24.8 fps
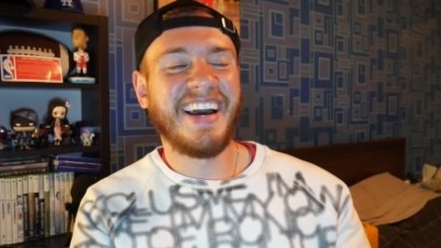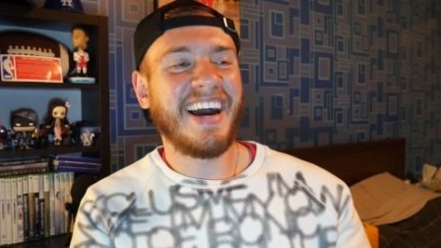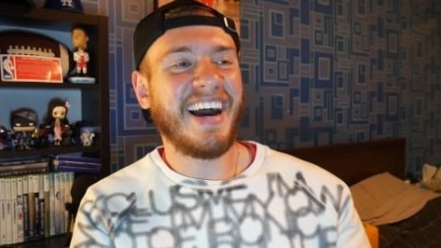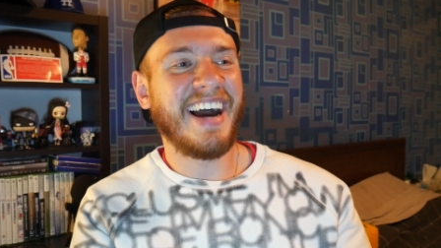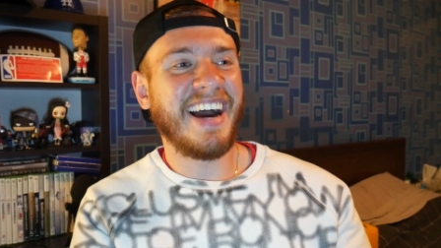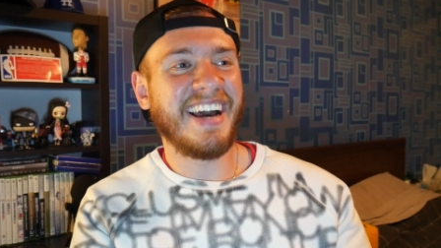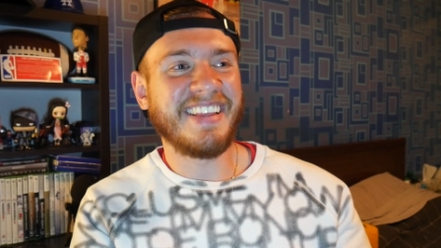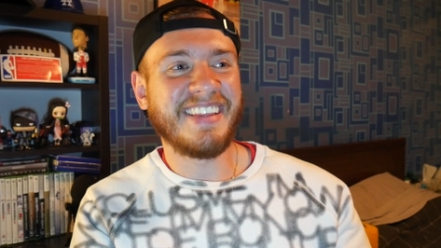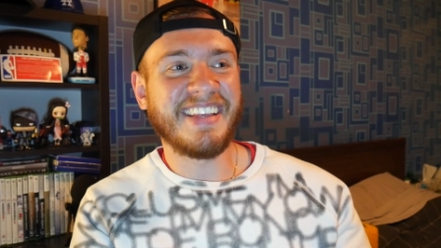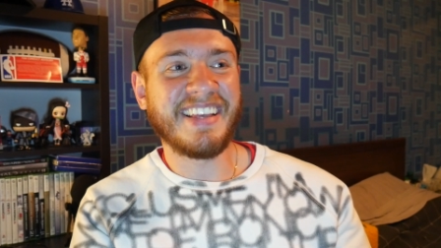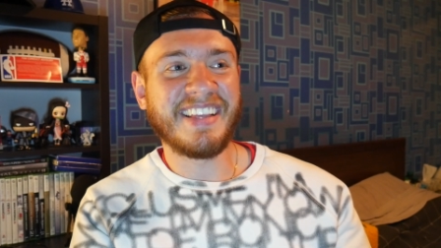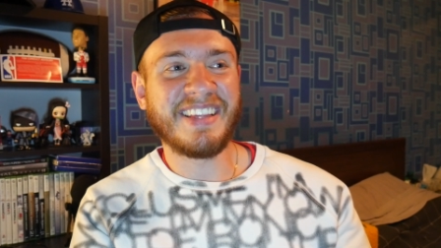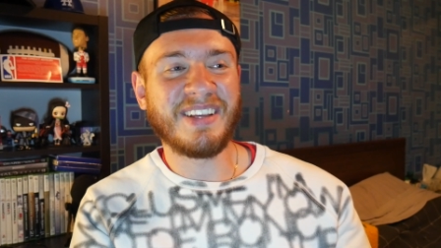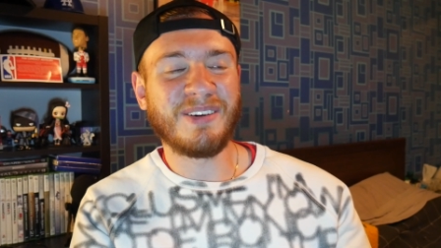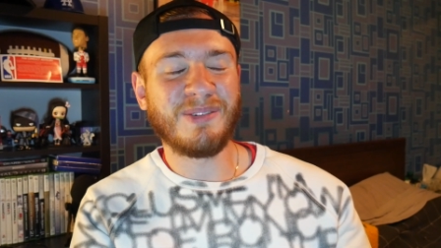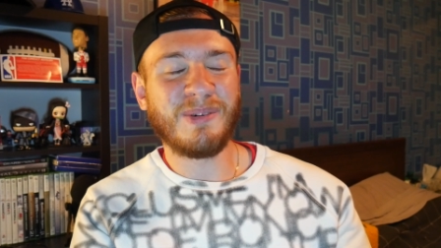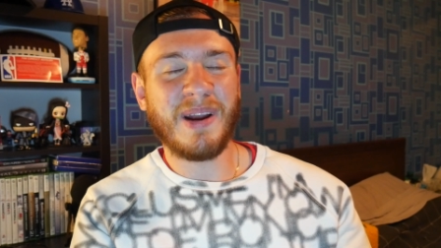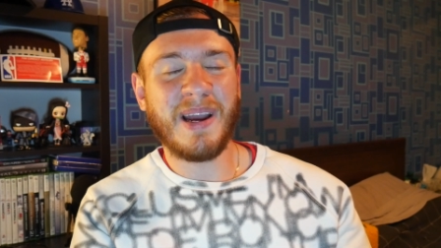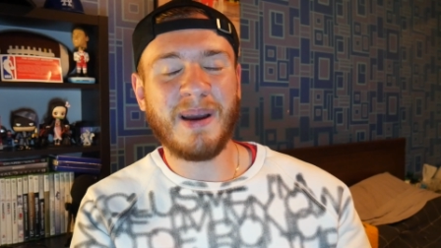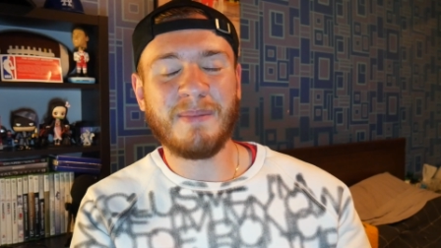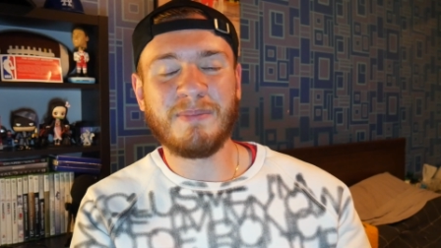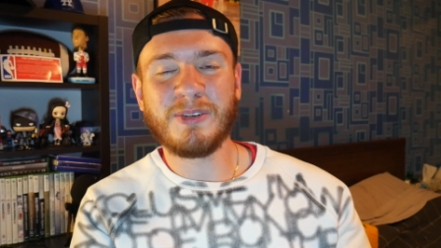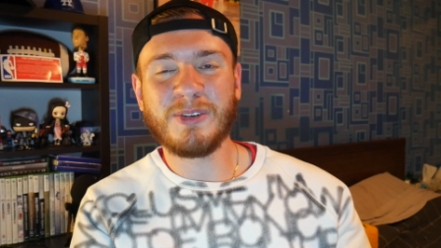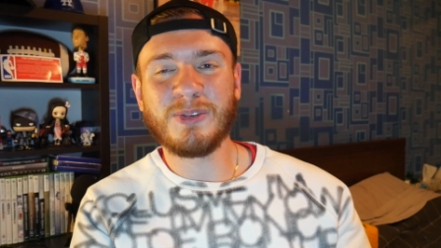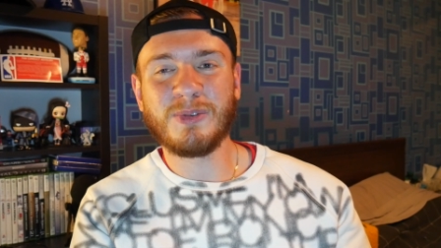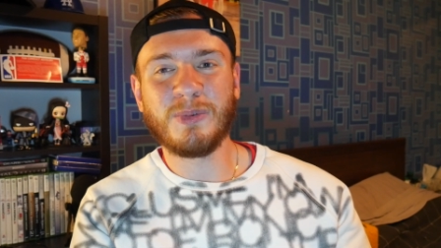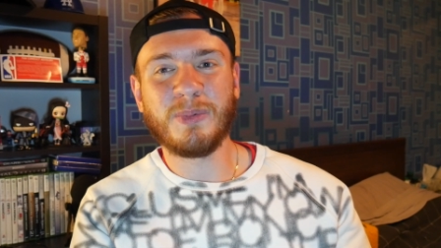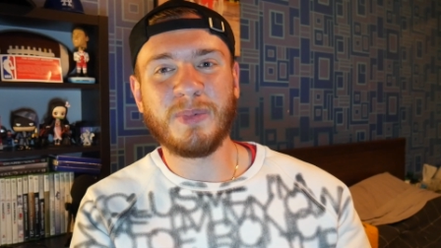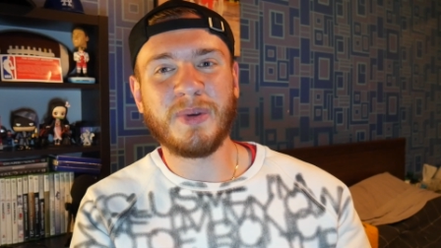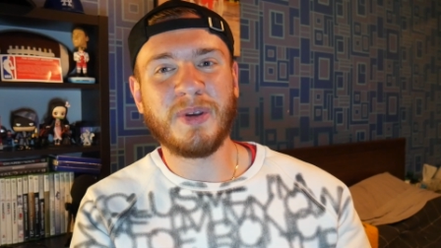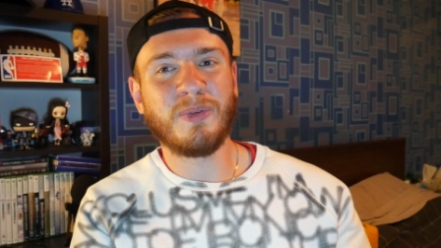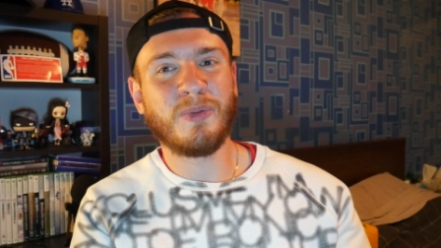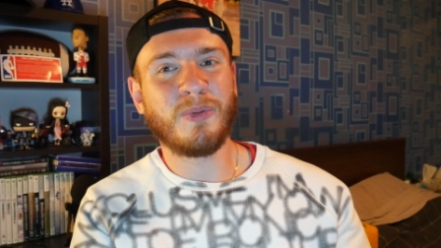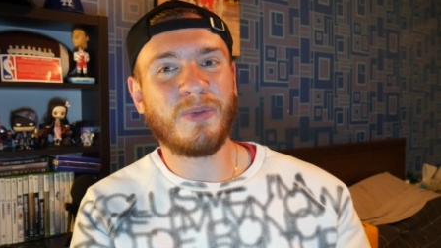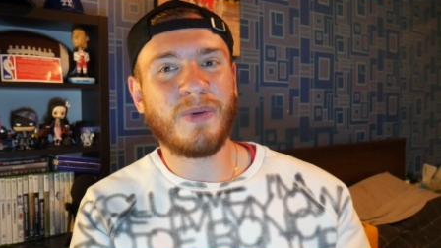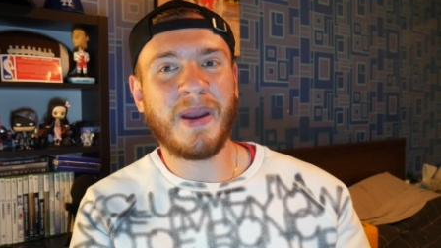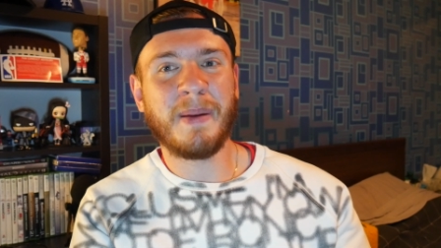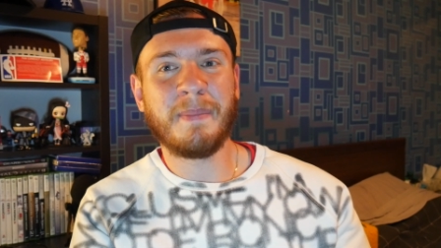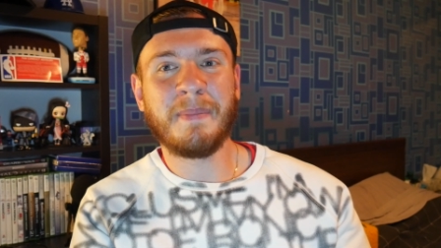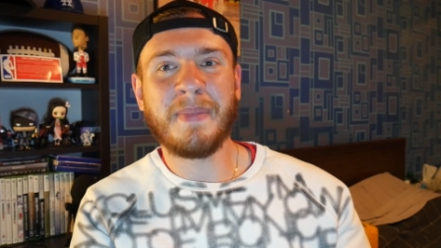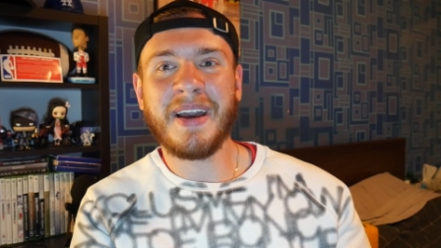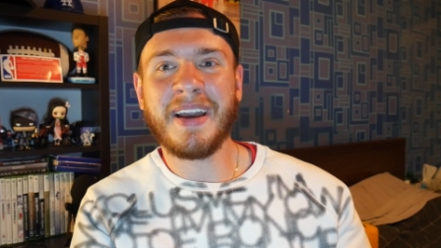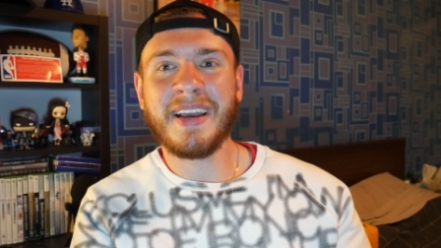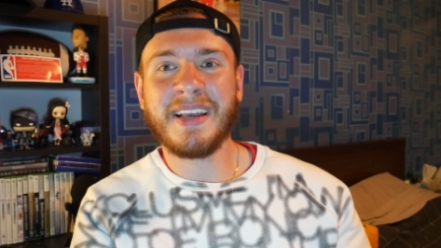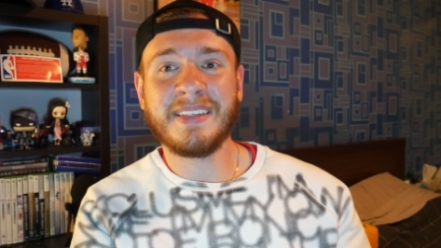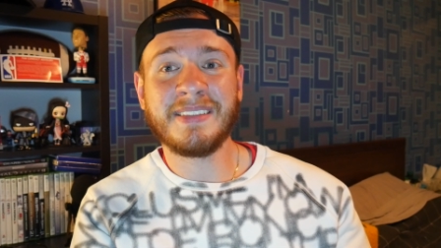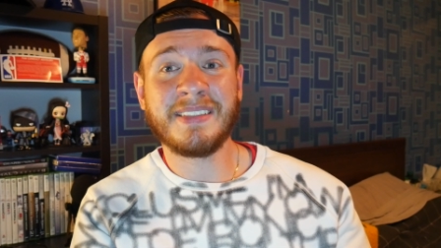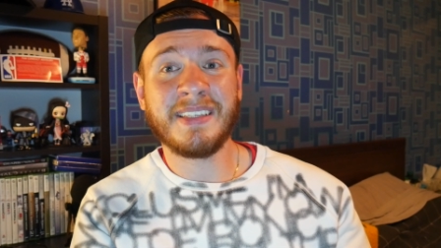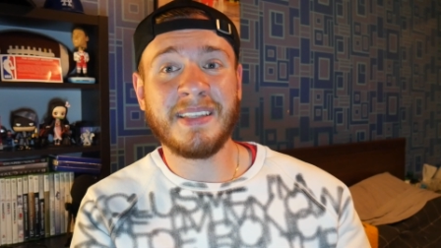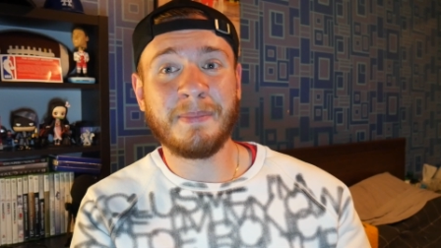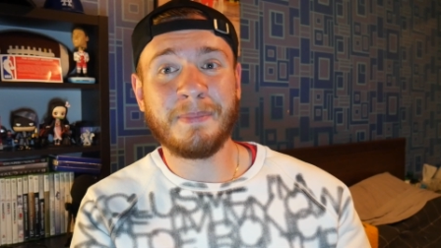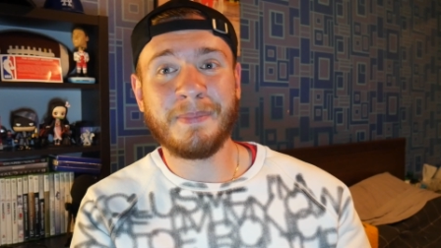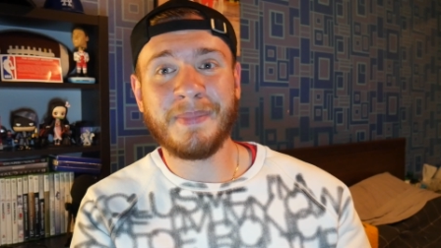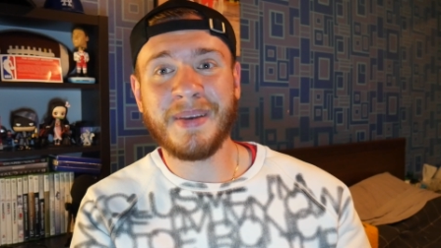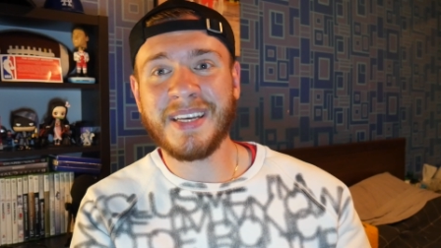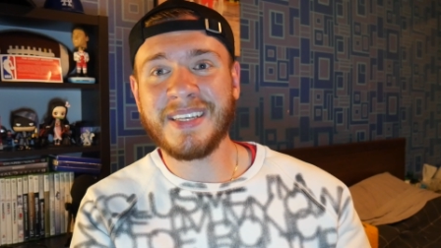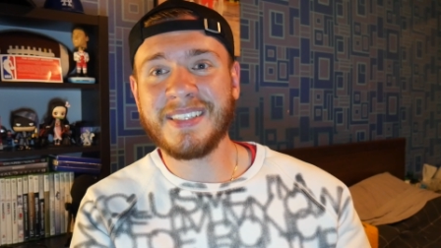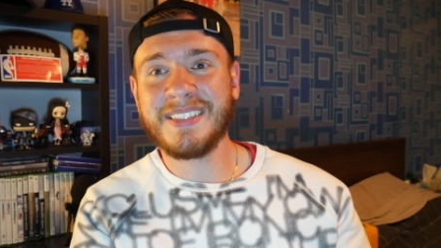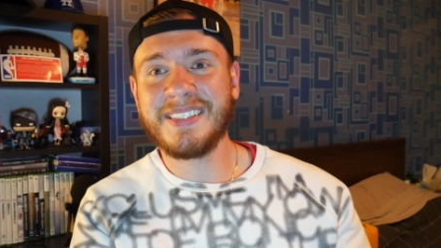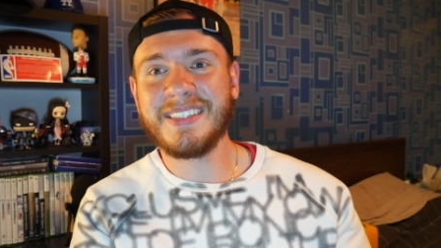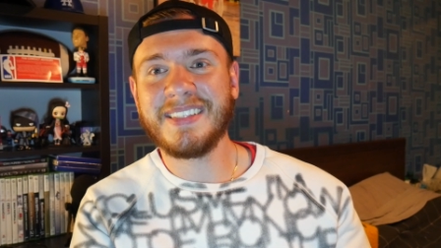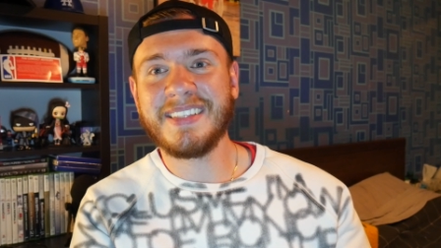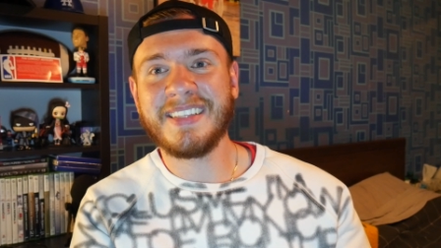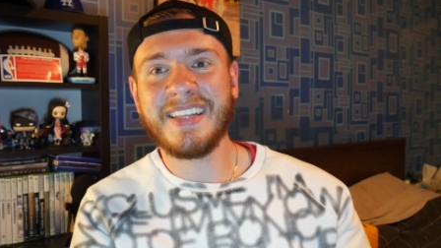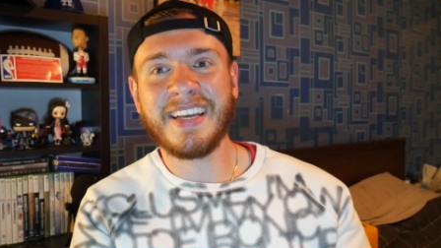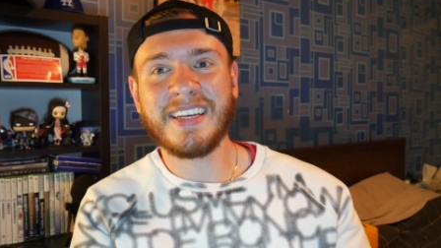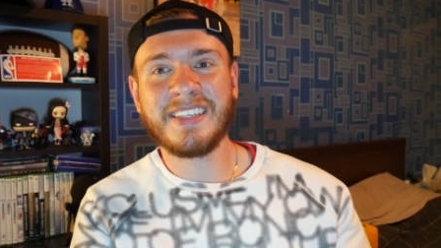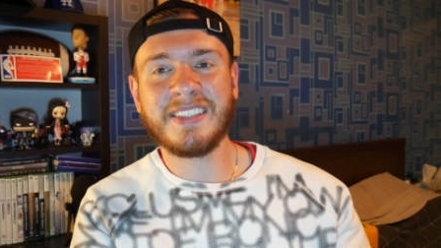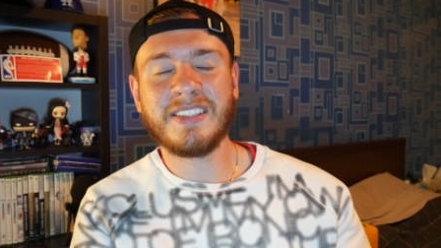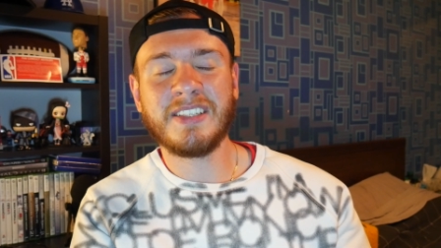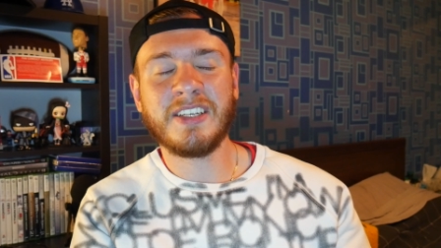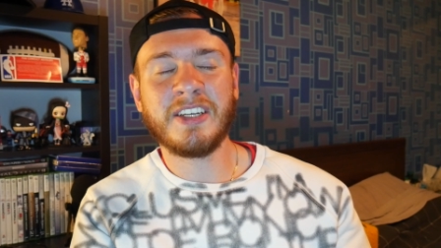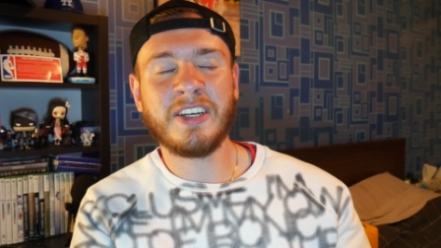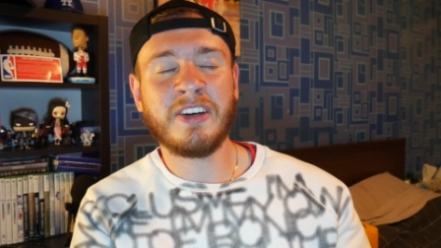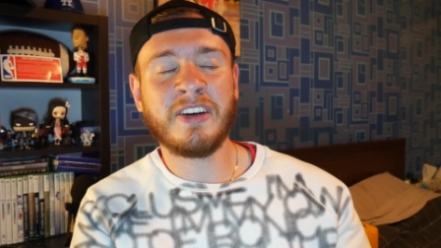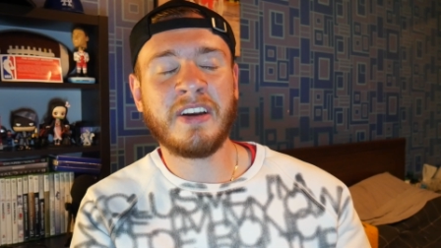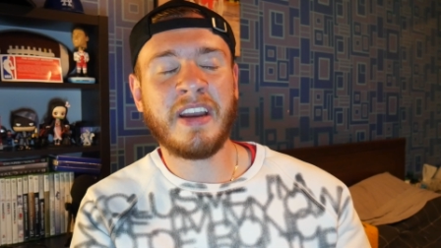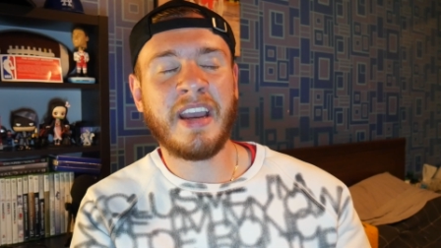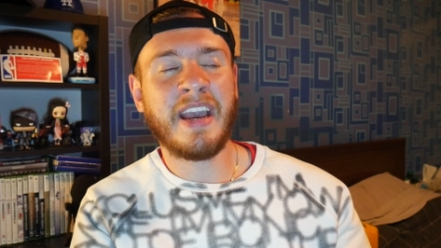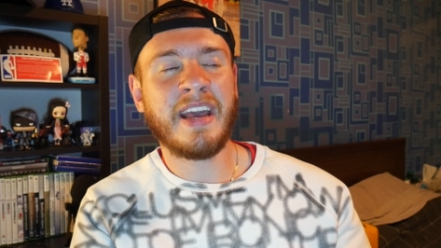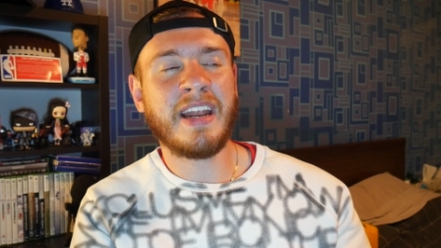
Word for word: I think the Raptors will be right back into the mix next year,